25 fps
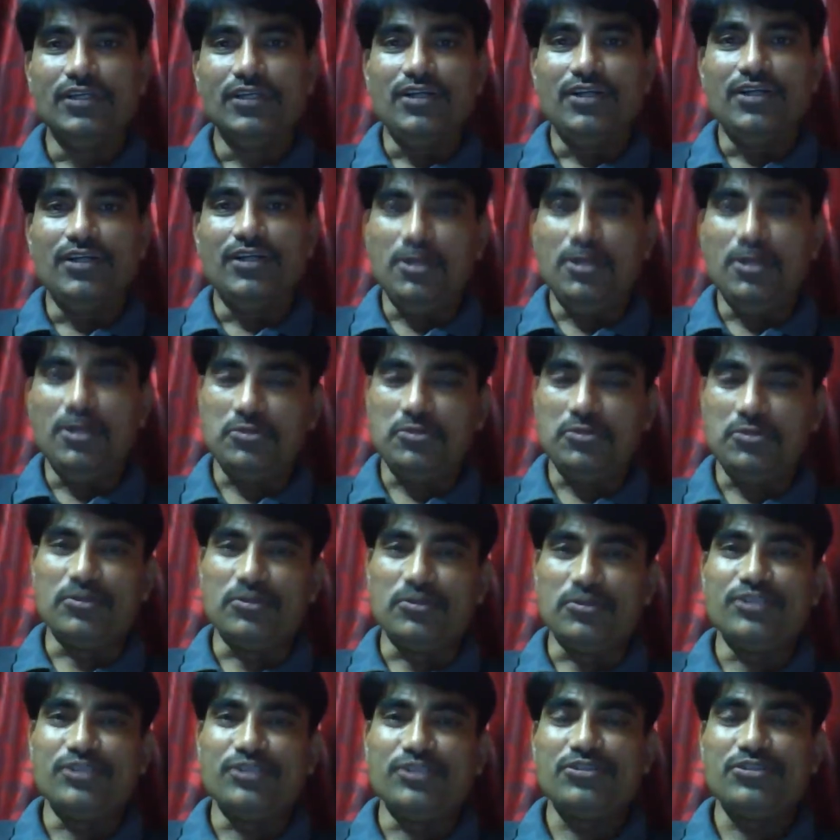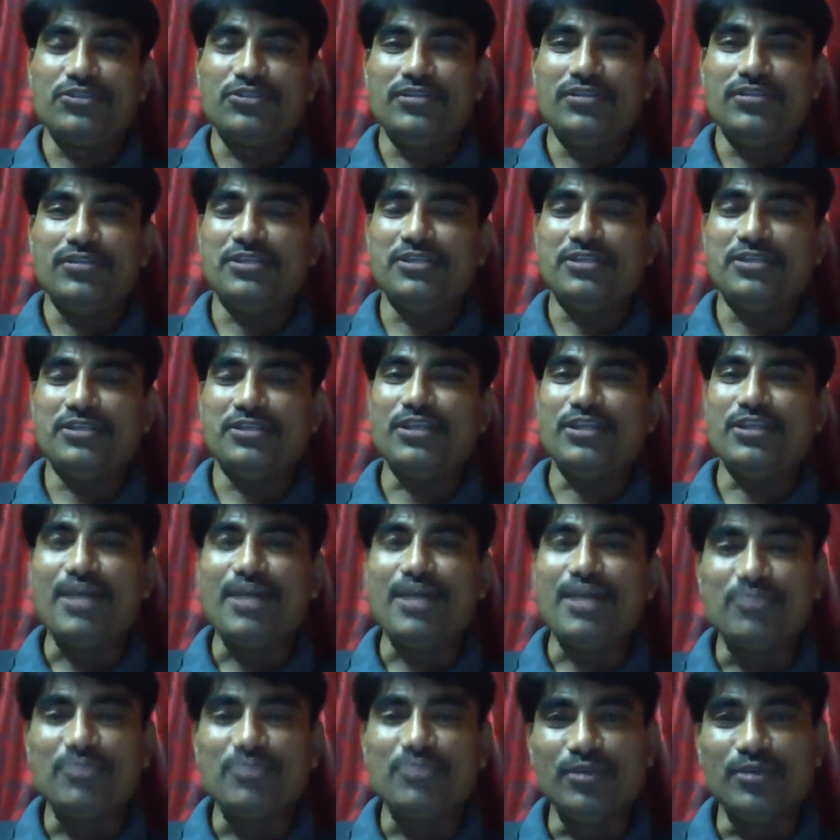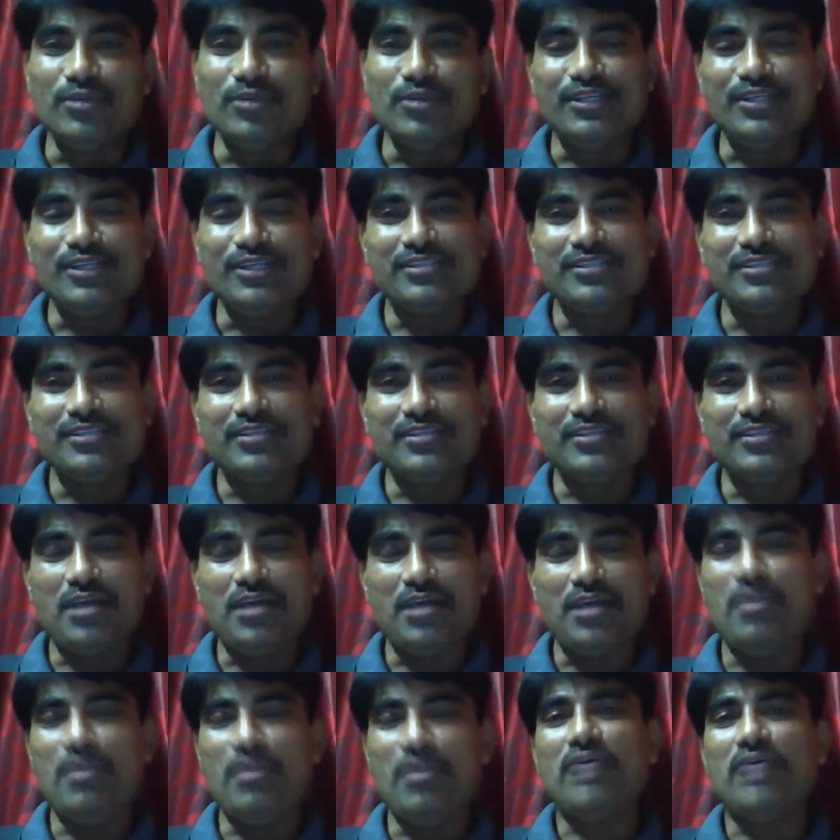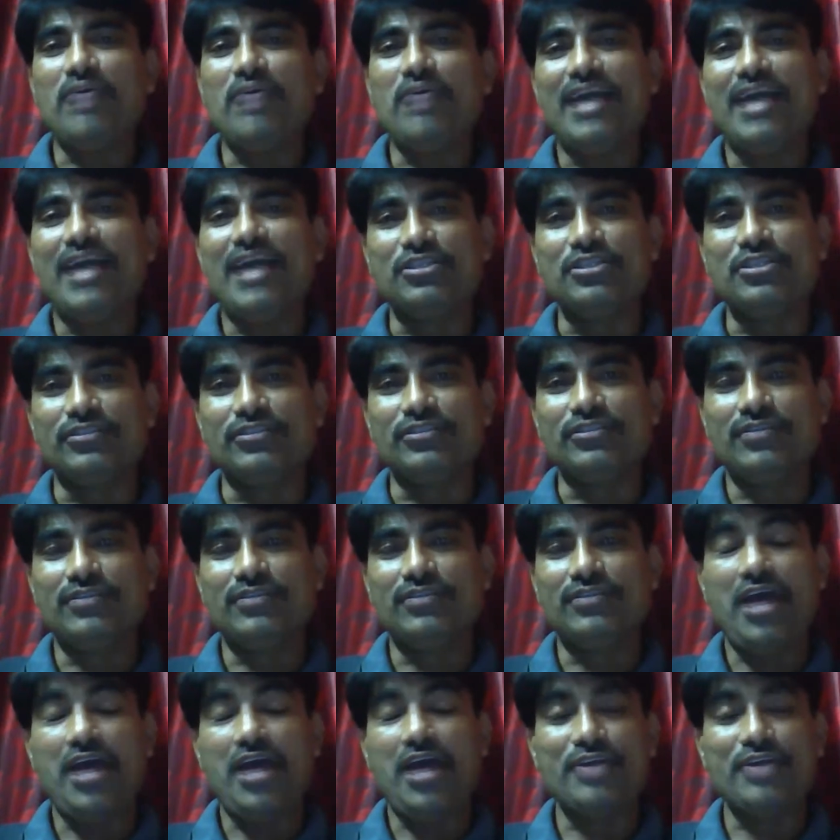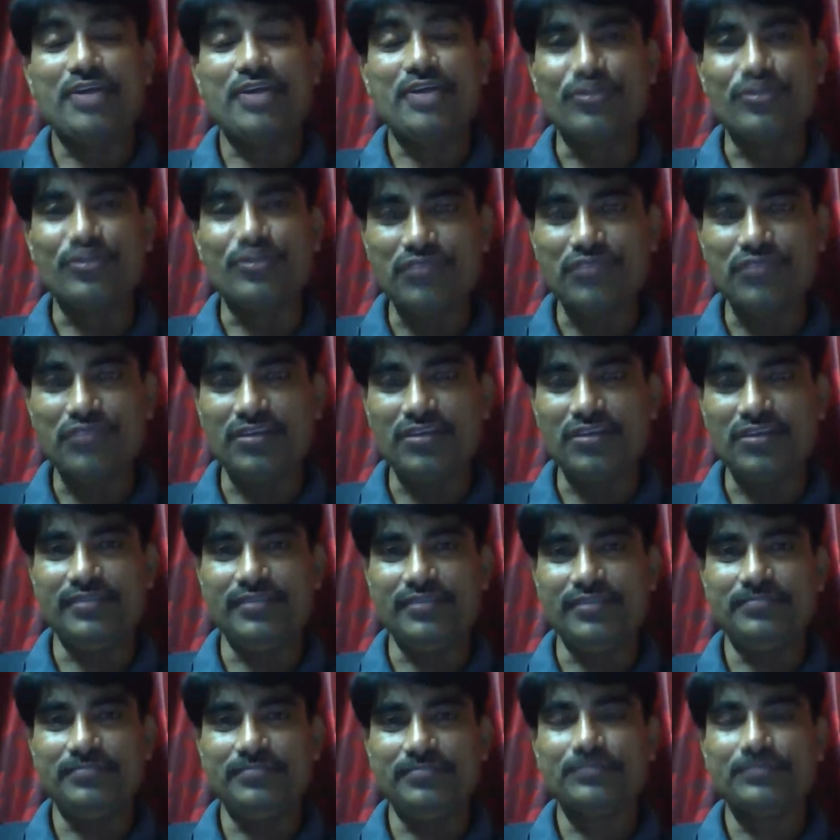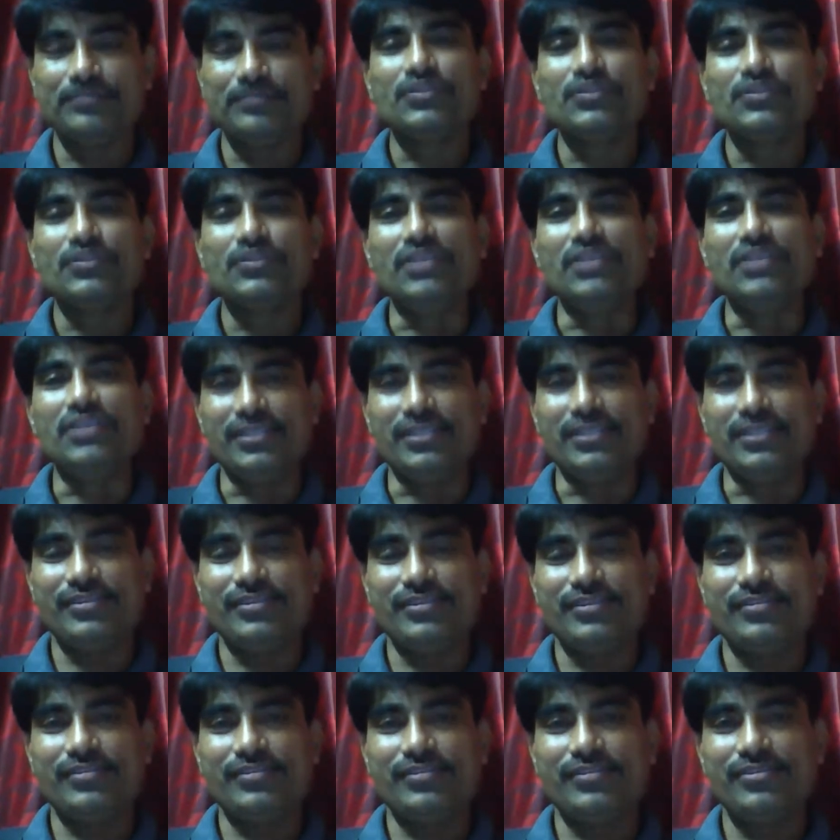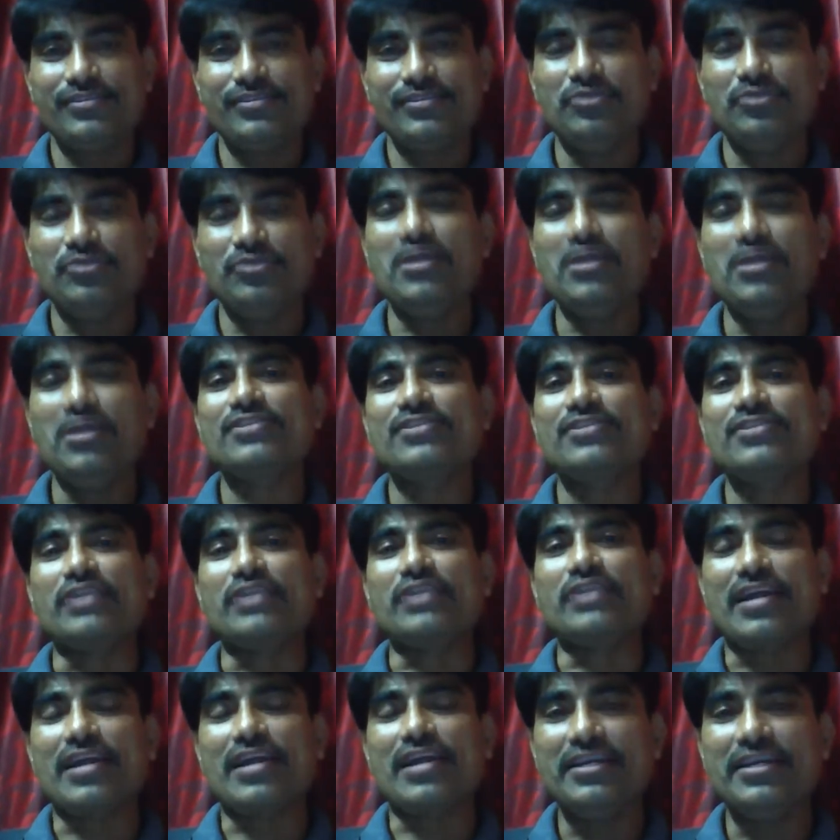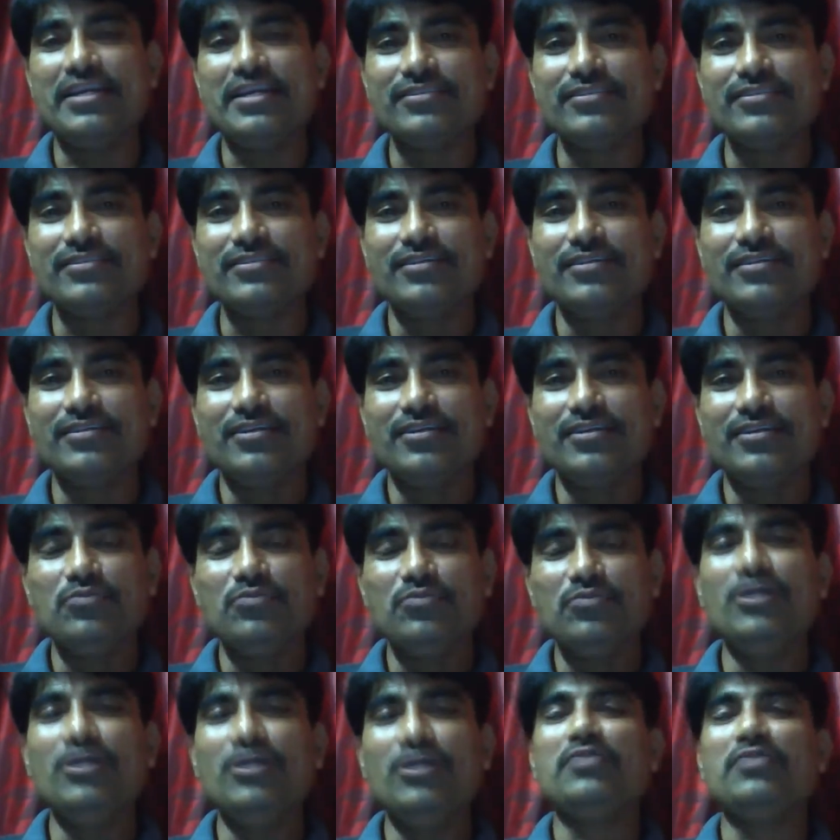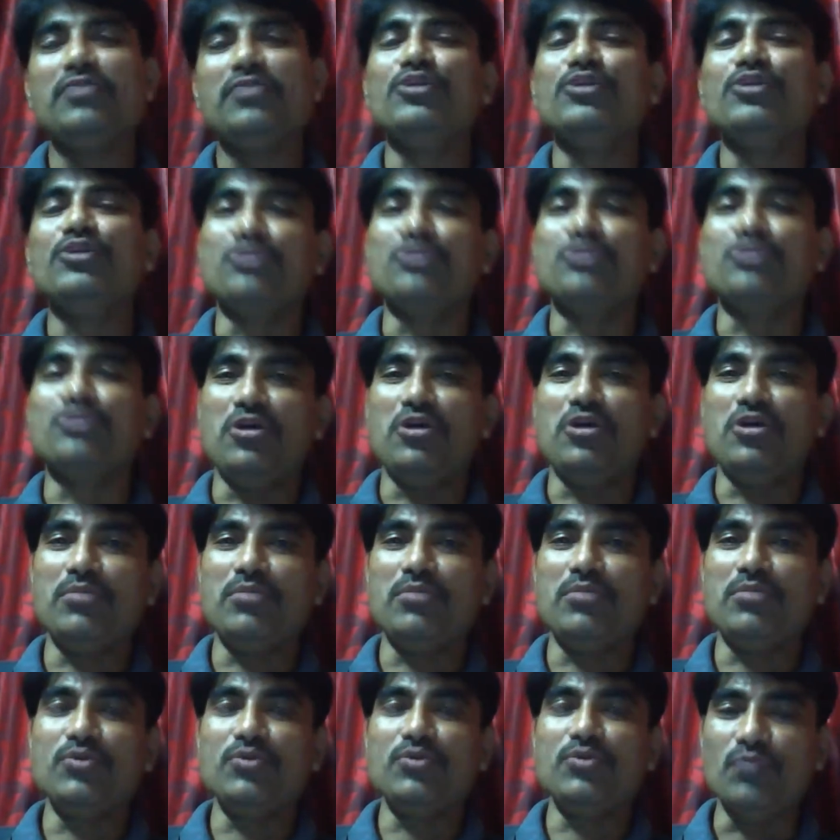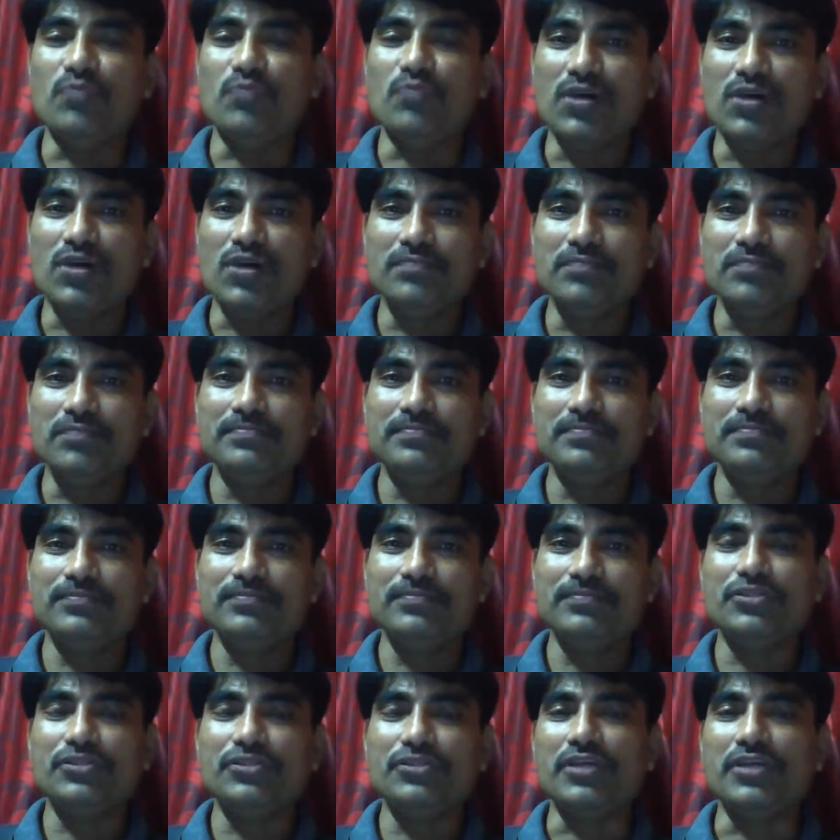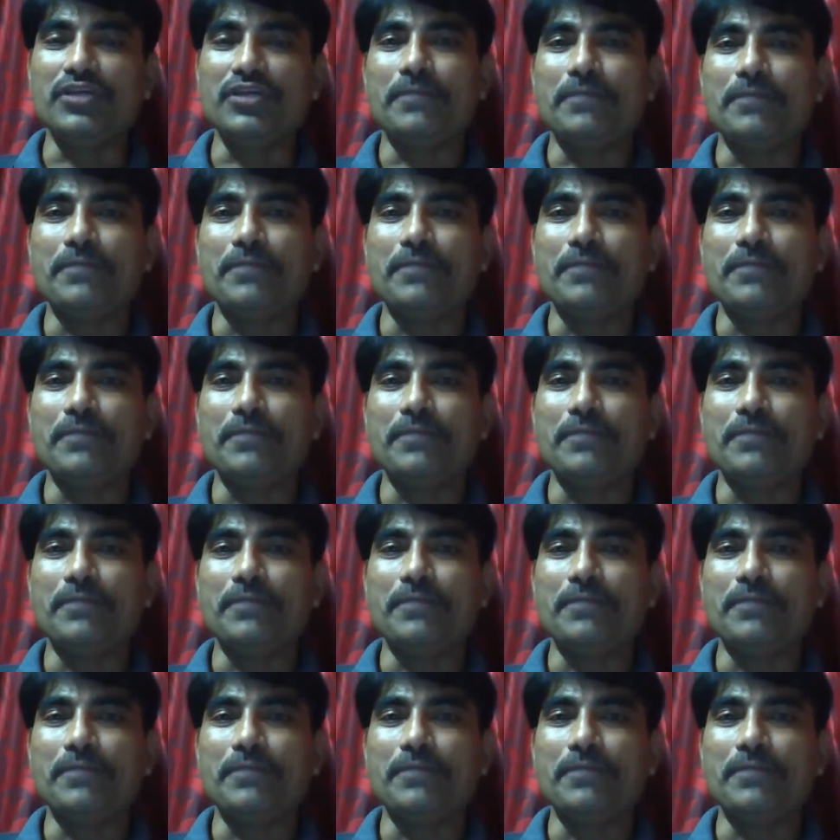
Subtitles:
Hello students, it's a time to learn about action word. Yes, you guessed it right. We are going to talk about verb today.